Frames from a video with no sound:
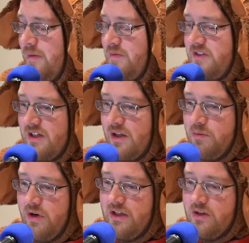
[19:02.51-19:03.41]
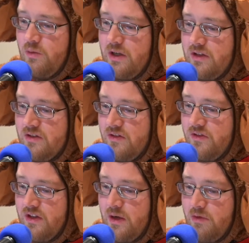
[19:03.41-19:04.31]
Celebrate the wins
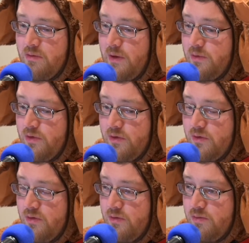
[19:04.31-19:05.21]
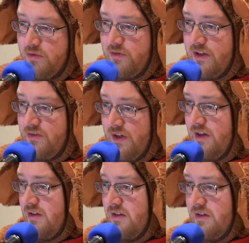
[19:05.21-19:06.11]
of the number of people who profess
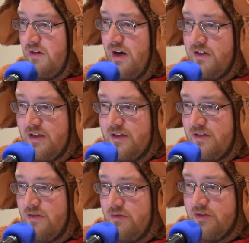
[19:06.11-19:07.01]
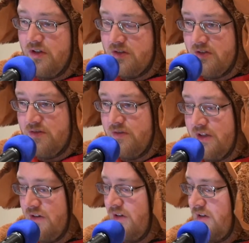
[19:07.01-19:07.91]
faith in Christ as a result of
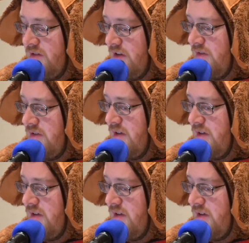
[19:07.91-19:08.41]
hearing the service.